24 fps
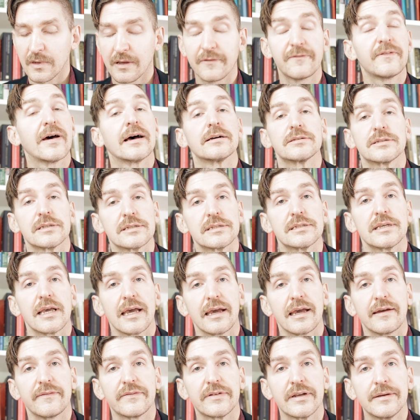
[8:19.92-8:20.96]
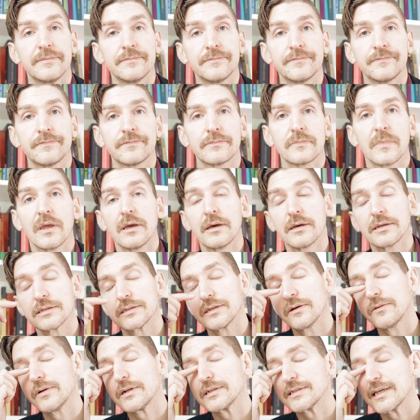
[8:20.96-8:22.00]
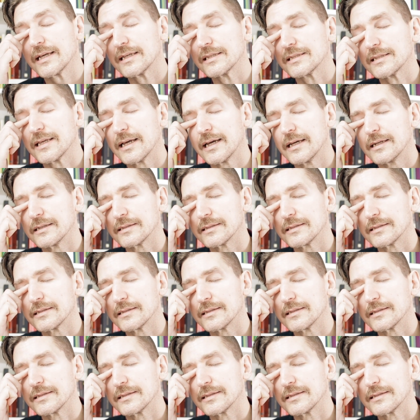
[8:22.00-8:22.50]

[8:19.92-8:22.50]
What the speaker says: Faust is saved. So what does that say?